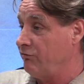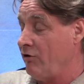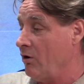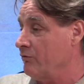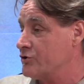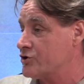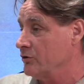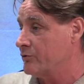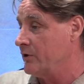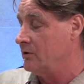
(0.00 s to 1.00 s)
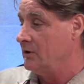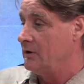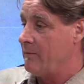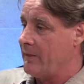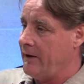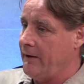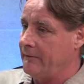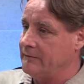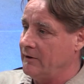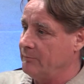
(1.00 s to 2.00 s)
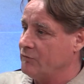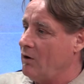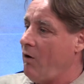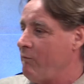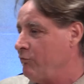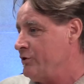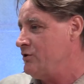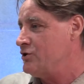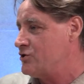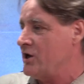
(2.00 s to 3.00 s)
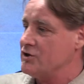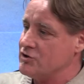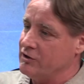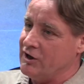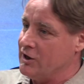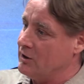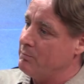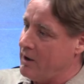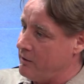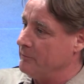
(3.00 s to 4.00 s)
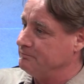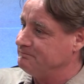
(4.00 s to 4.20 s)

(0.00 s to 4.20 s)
follow the children. And hopefully these days they're getting it better.